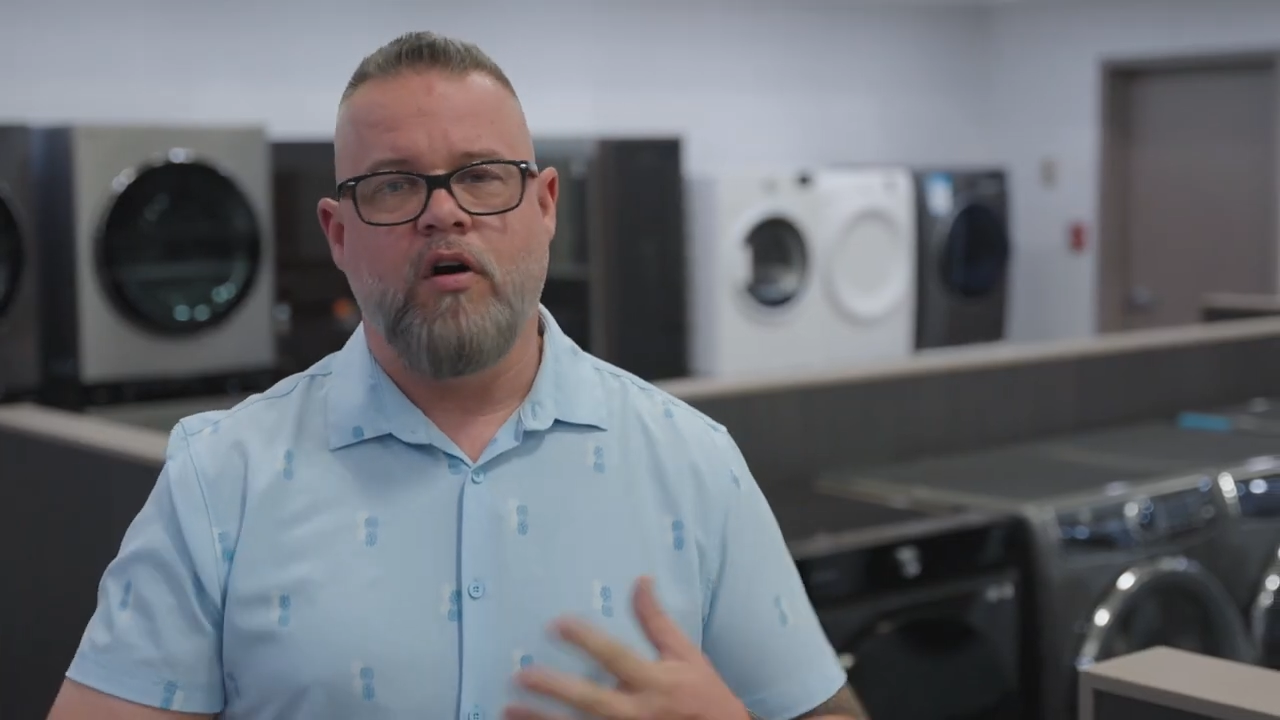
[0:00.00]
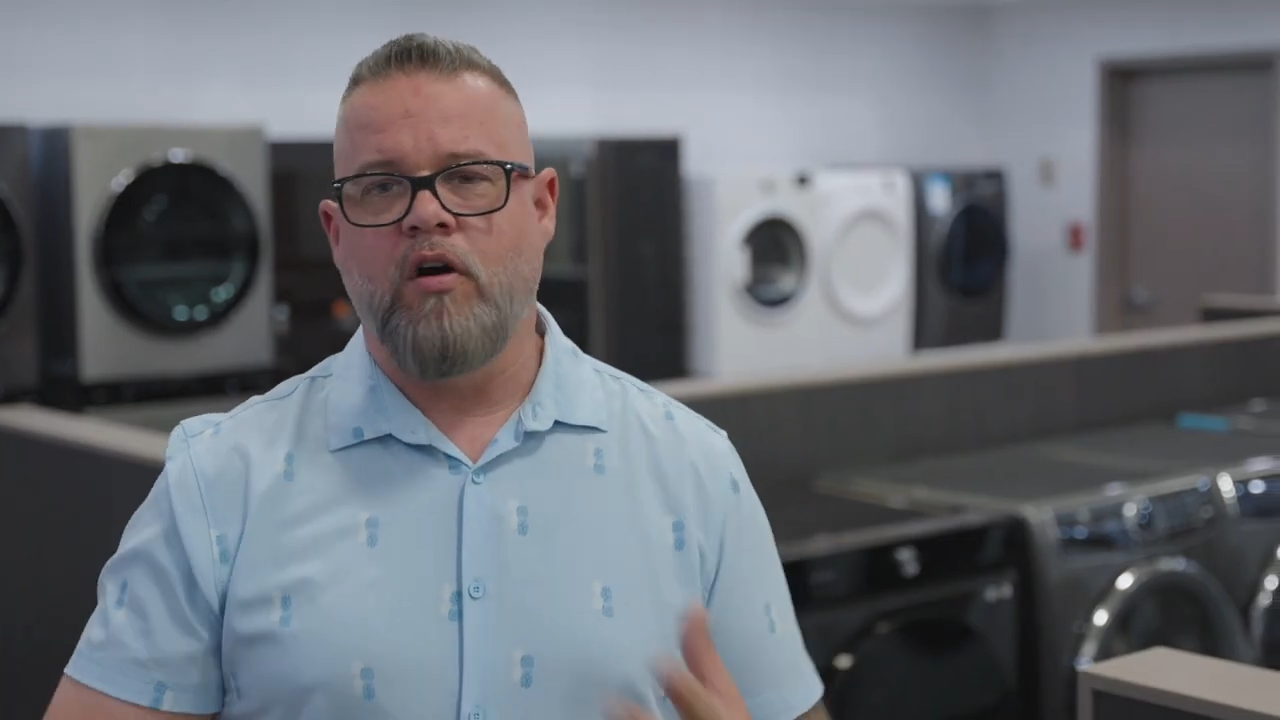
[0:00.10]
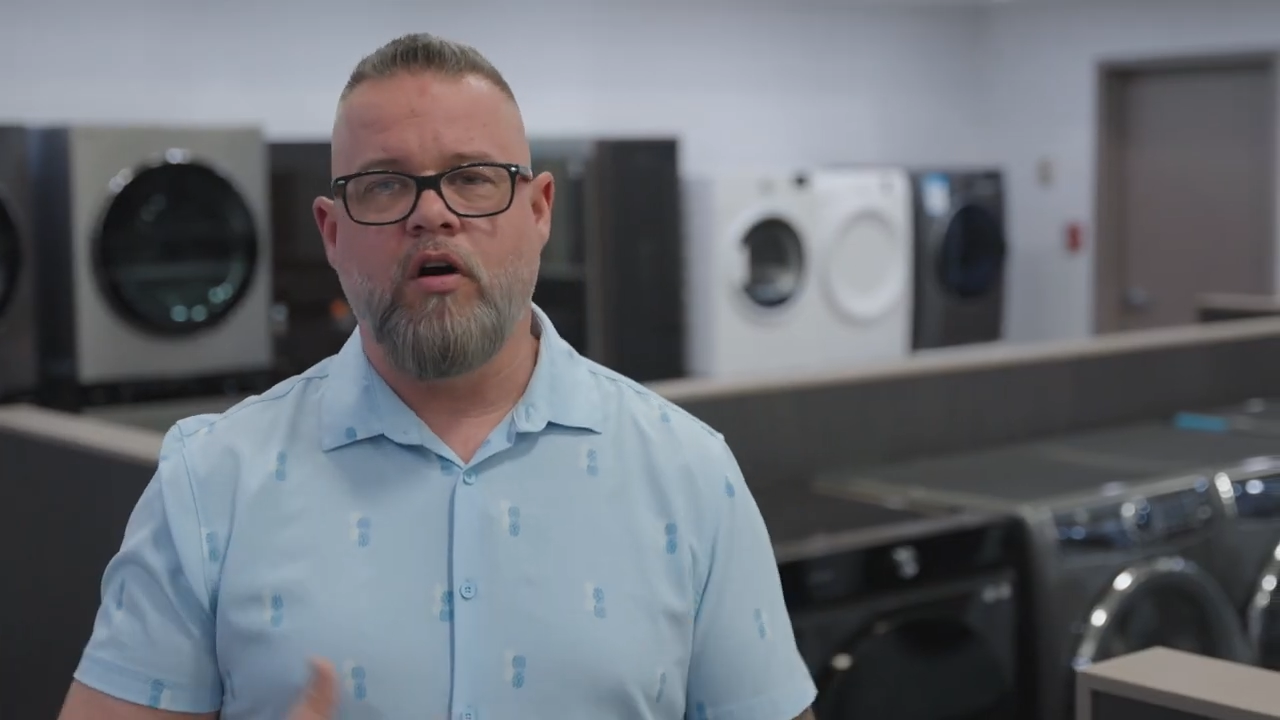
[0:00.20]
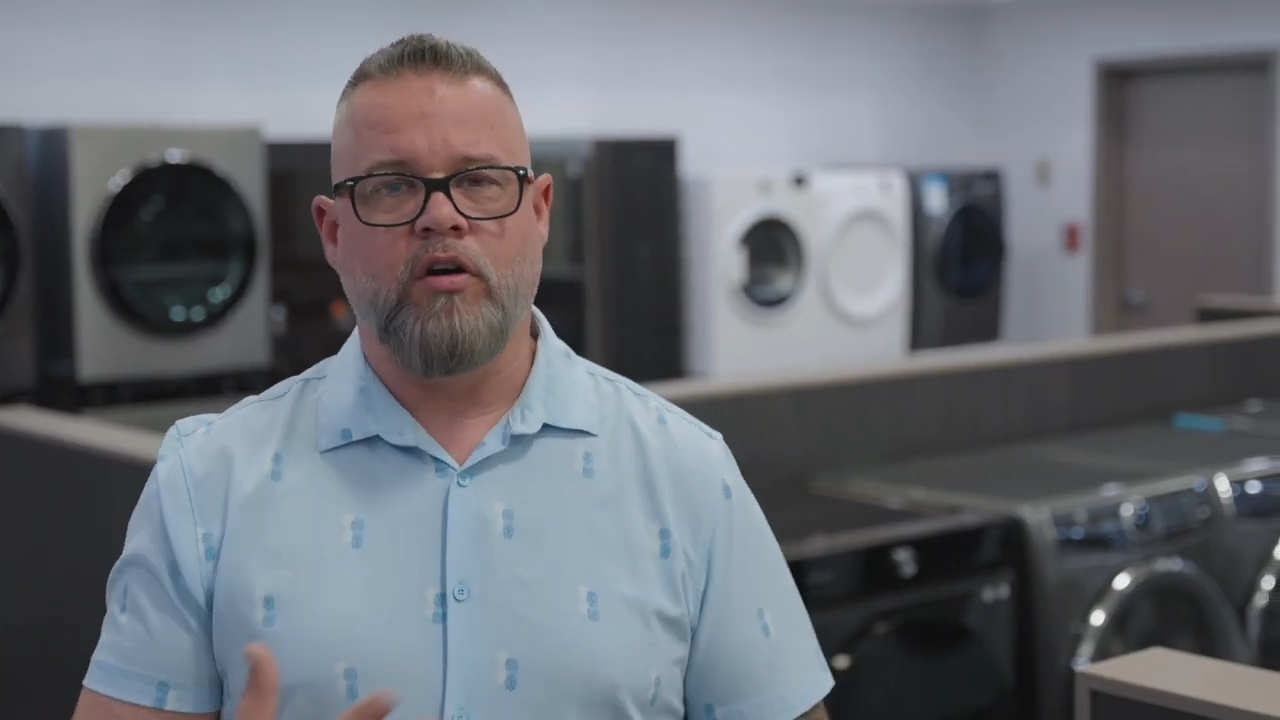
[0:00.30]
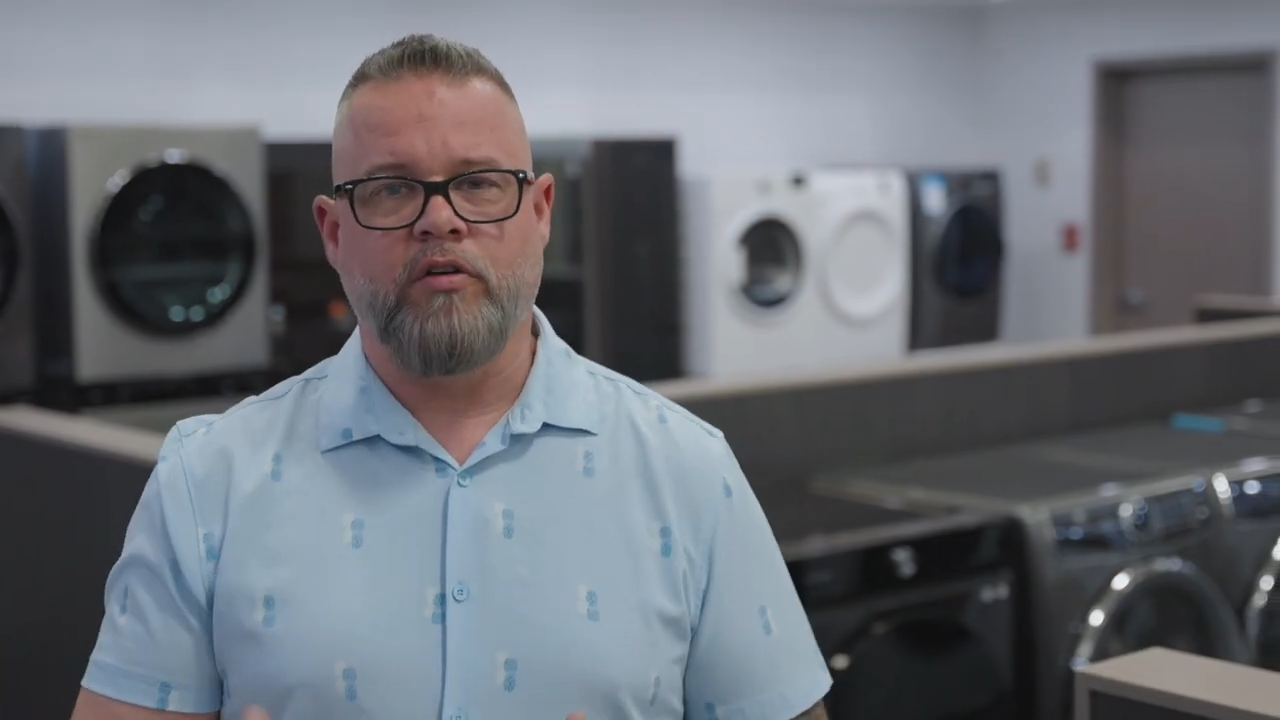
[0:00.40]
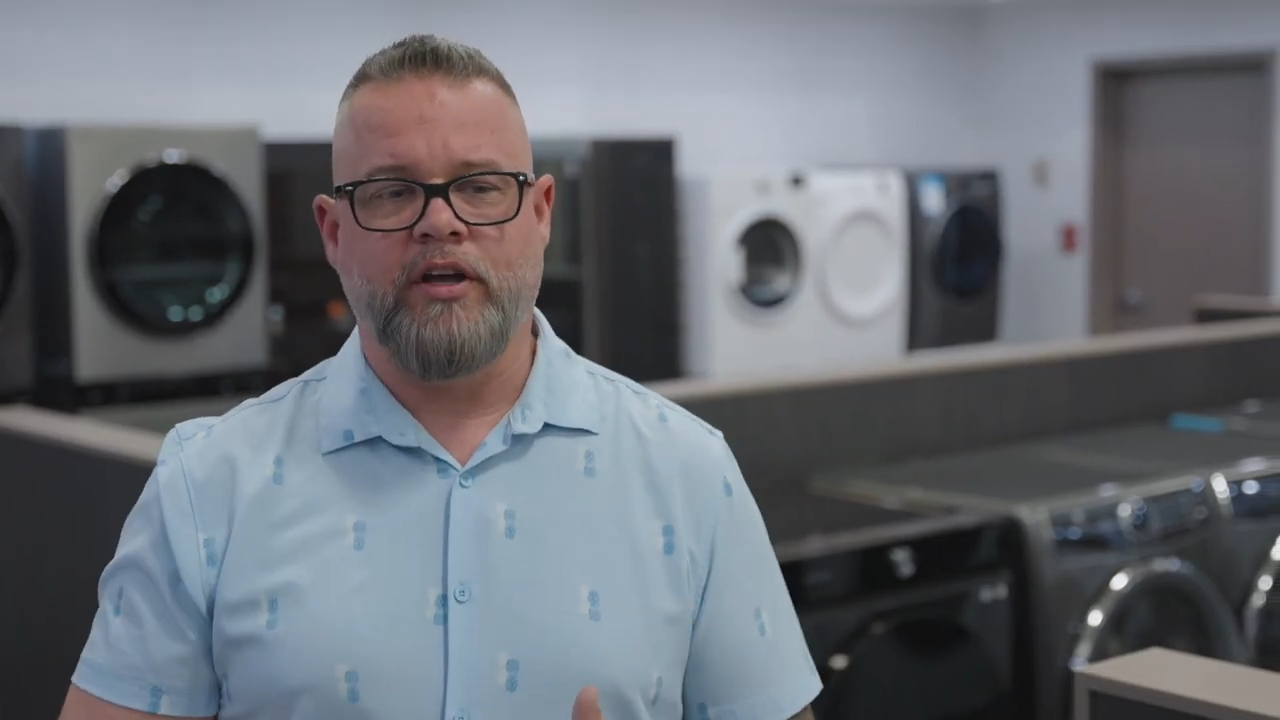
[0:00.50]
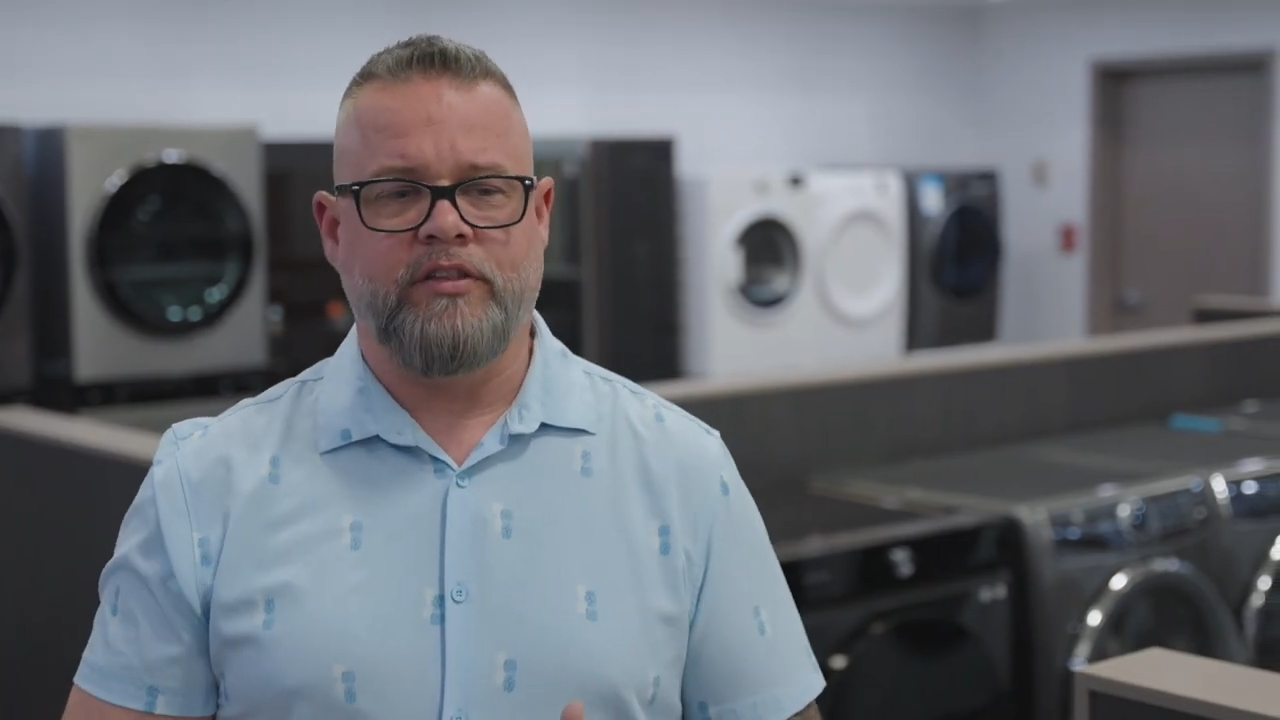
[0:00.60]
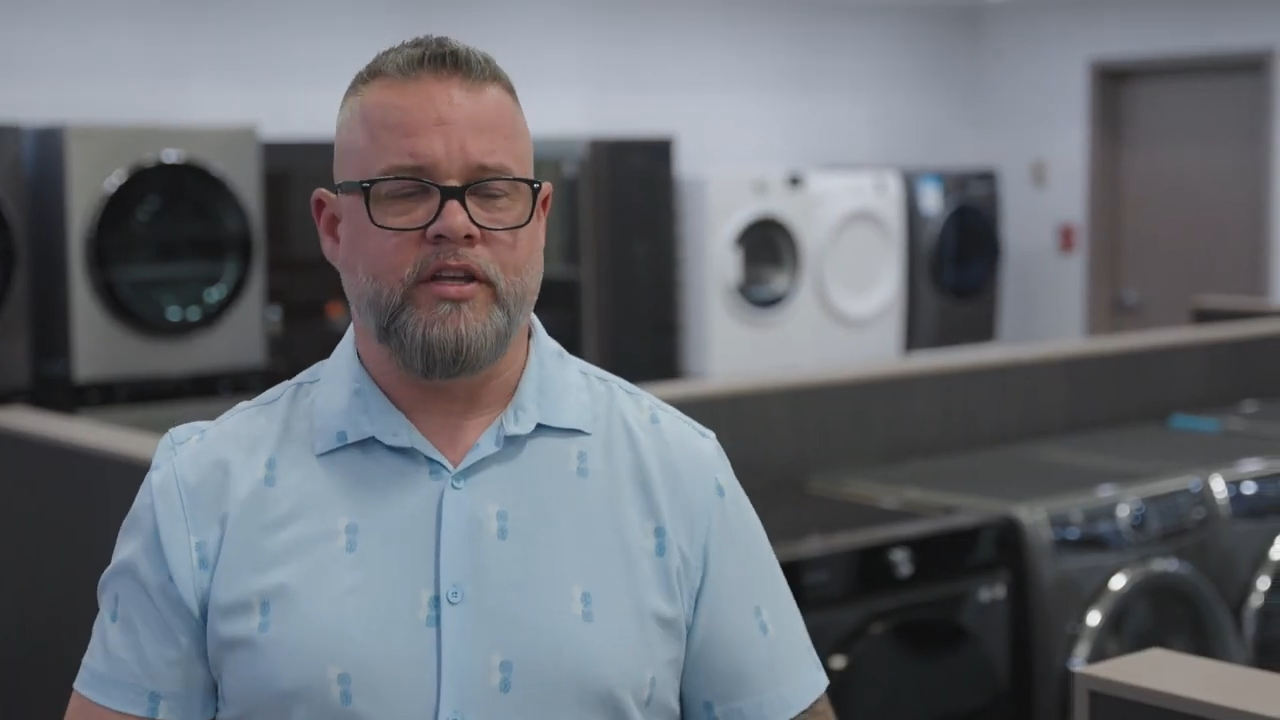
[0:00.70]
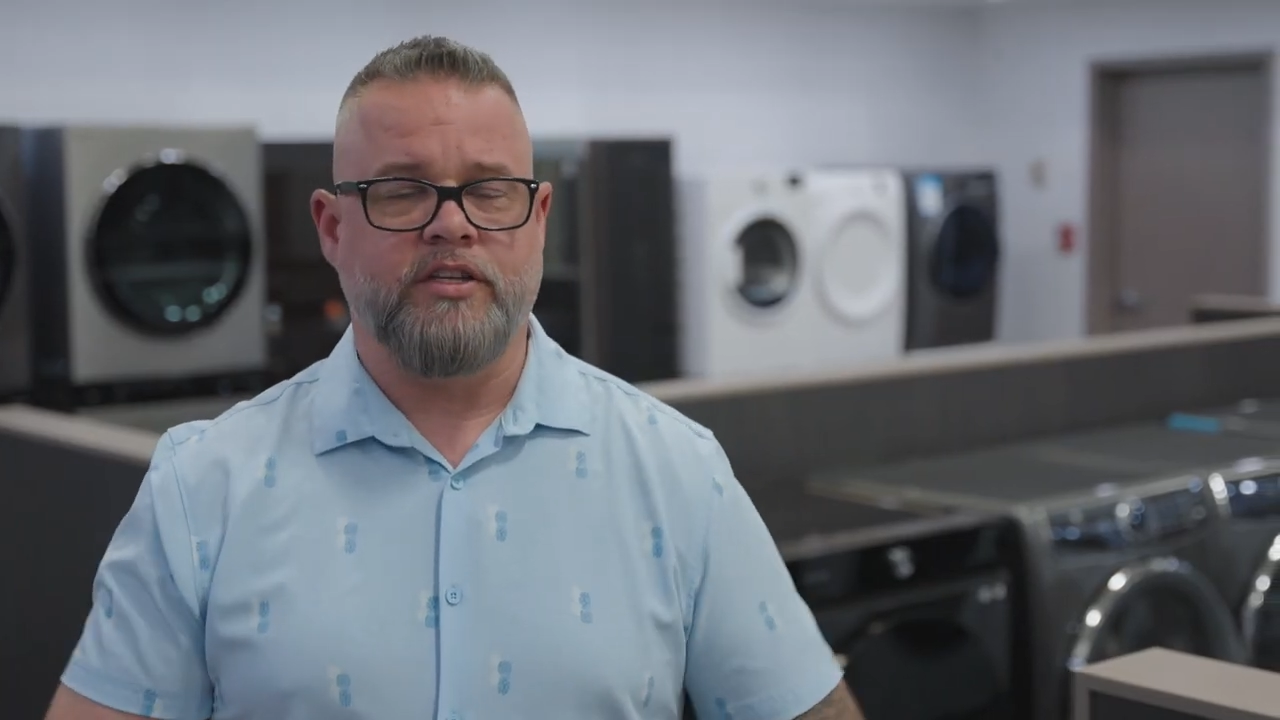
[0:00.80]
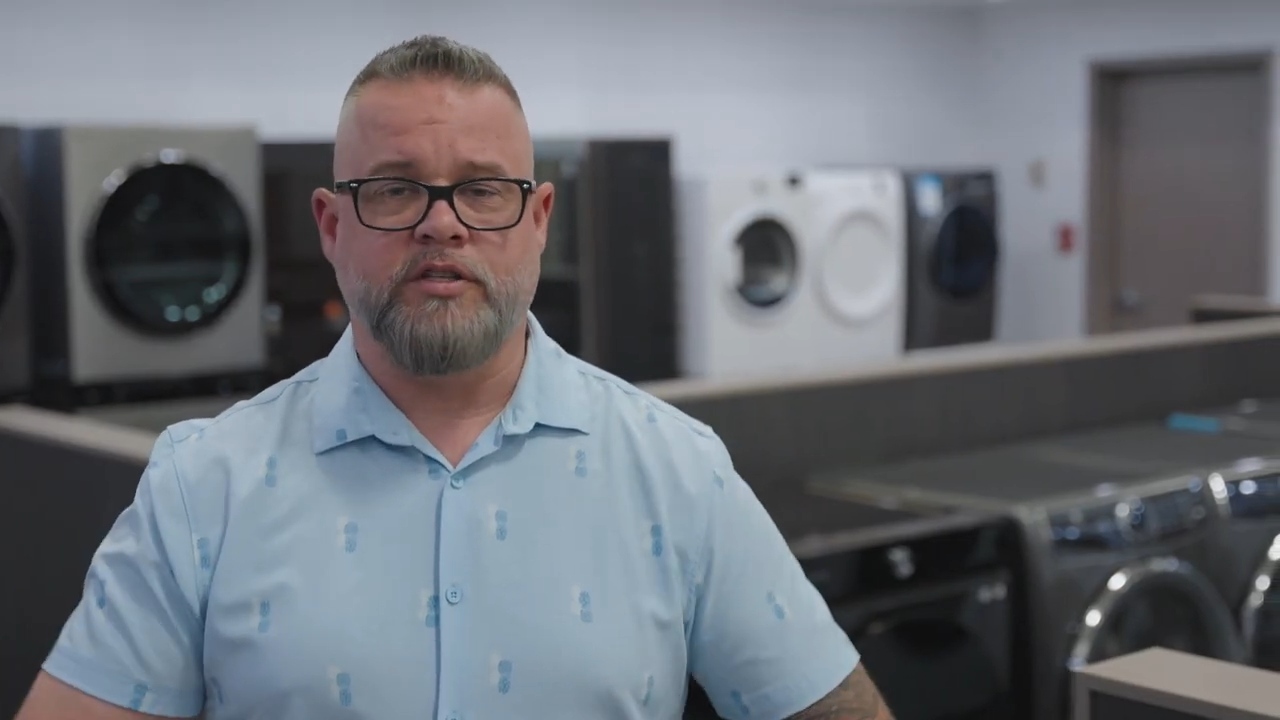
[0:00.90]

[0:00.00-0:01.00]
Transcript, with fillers: all great things.